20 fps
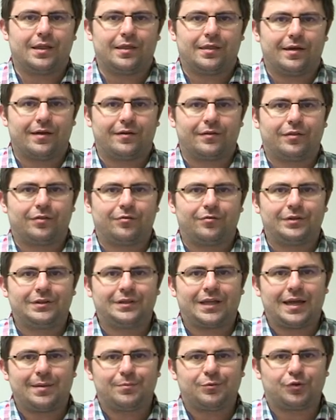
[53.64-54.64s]
There are three
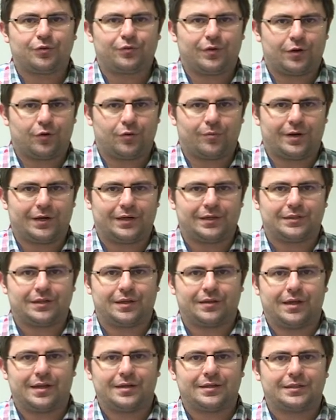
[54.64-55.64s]
types of anomalies,
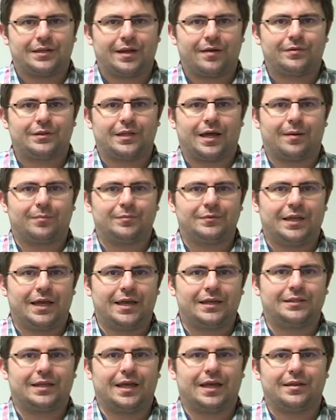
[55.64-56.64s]
the insert,
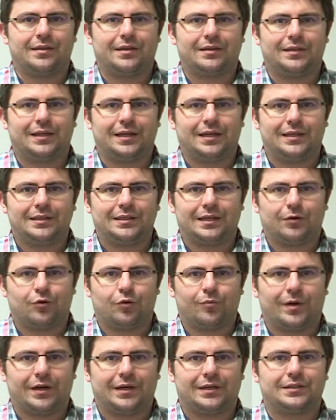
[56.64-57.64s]
update, and the delete
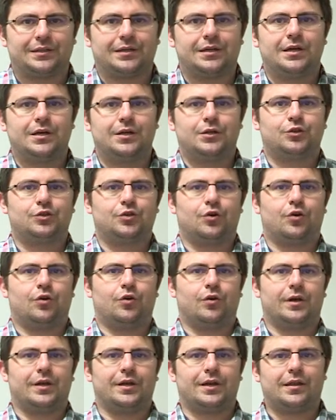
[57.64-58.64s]
anomalies.
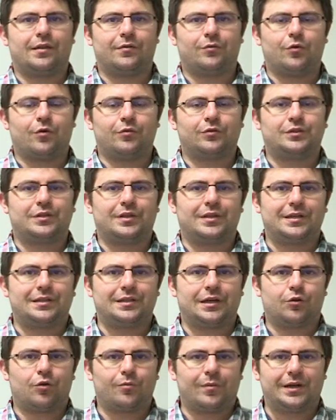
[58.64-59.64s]
So in other words, these
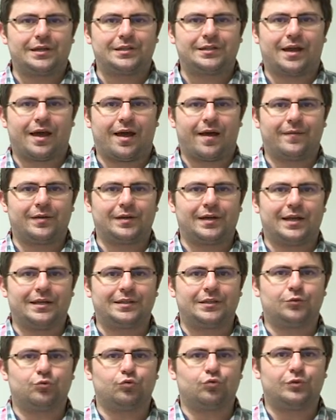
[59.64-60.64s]
anomalies are
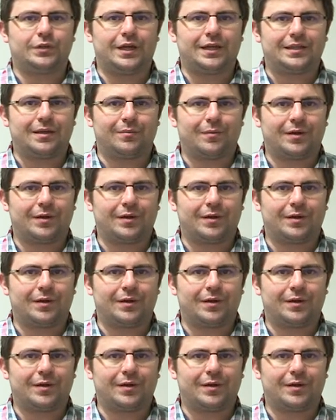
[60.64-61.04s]
related to data